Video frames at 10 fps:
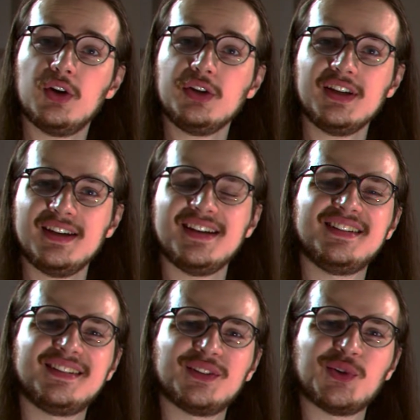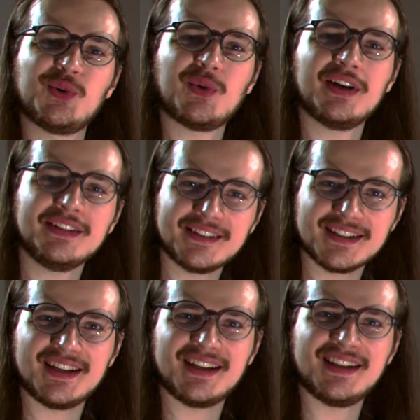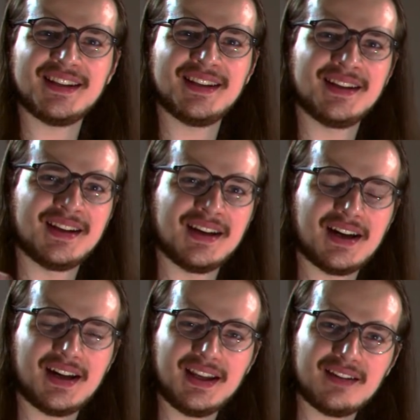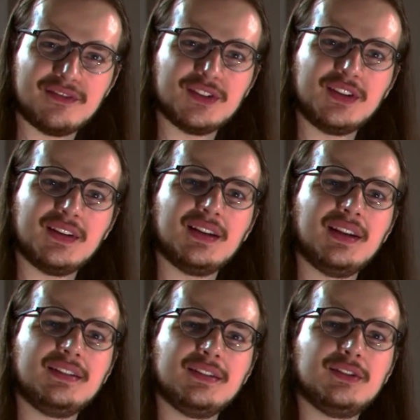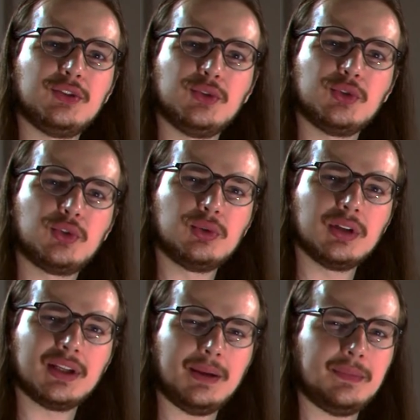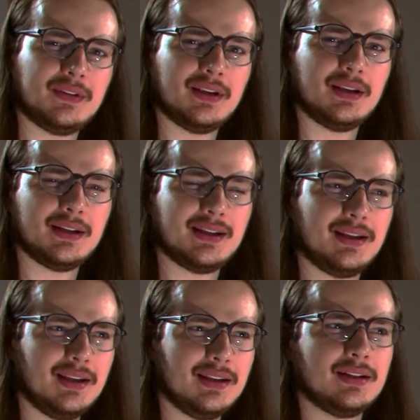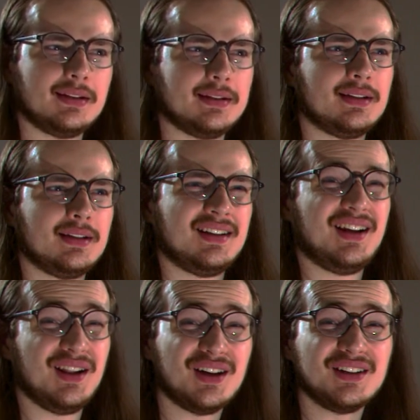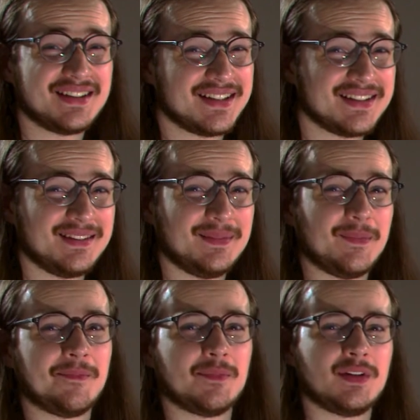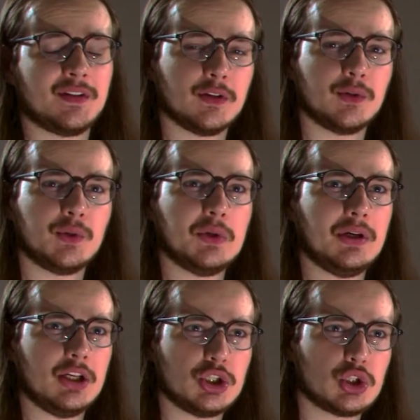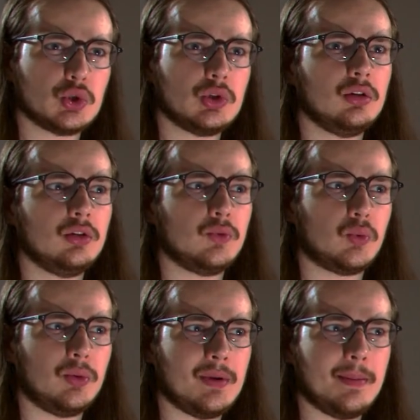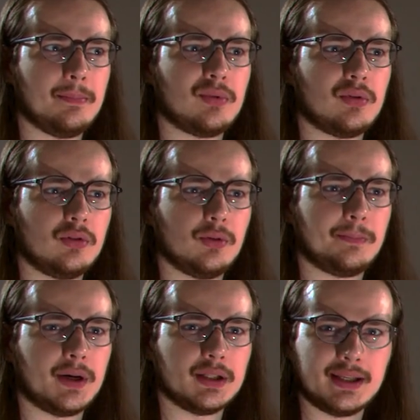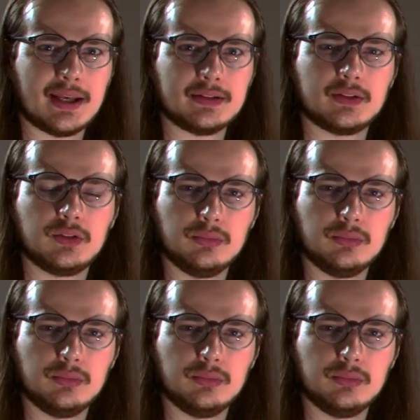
Okay, so once again, I haven't listened to CoolGames Inc. in a long time, so I shouldn't remember the podcast too